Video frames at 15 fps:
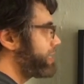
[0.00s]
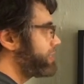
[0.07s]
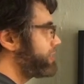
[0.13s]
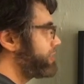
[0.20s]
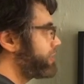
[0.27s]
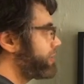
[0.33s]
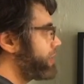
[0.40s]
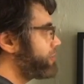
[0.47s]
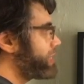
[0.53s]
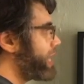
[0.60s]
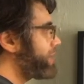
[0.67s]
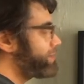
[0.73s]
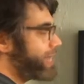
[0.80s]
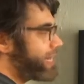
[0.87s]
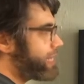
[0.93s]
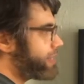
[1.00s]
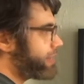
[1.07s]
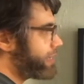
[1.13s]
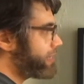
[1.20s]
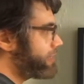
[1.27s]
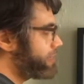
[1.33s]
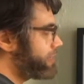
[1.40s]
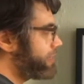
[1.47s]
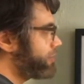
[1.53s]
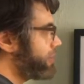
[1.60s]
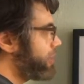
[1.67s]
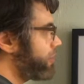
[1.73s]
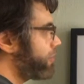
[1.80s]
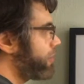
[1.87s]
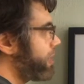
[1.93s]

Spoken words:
0 times anything is 0.